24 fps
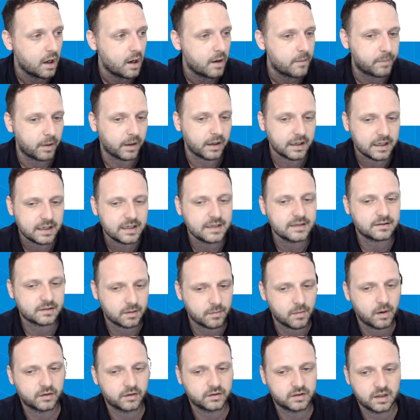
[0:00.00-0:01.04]
But he's come
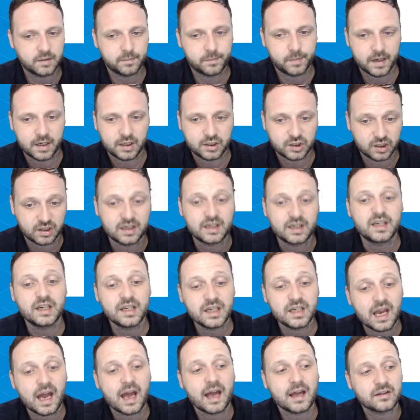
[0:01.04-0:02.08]
onto the pitch and
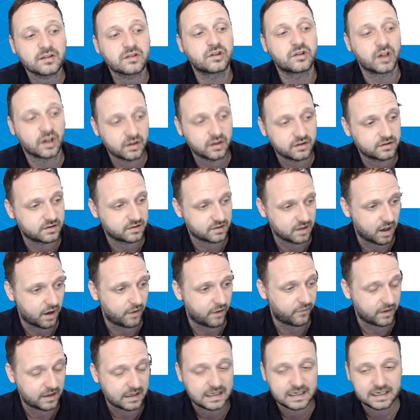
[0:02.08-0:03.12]
he has done stuff
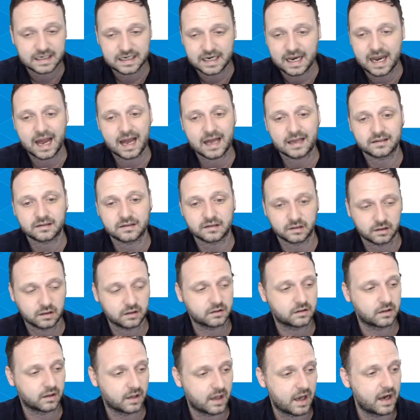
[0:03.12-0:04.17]
and he has
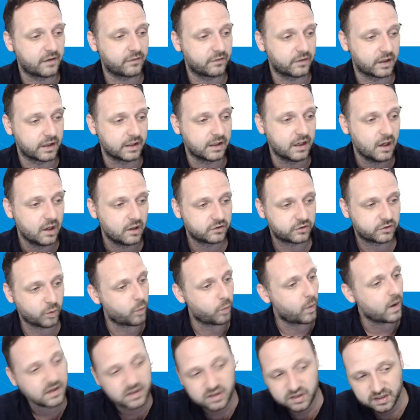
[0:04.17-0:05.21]
looked lively. So
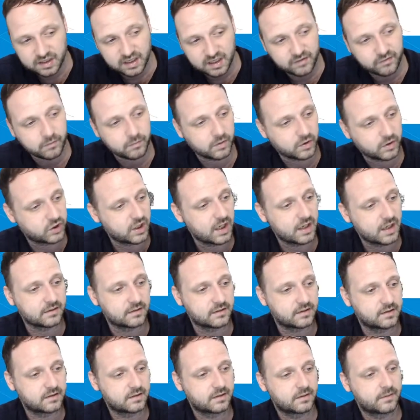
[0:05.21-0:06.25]
when do you give him the
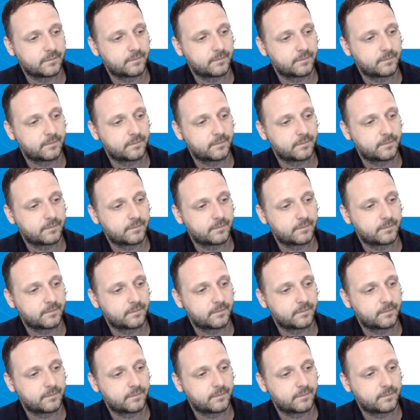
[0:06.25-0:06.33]
chance?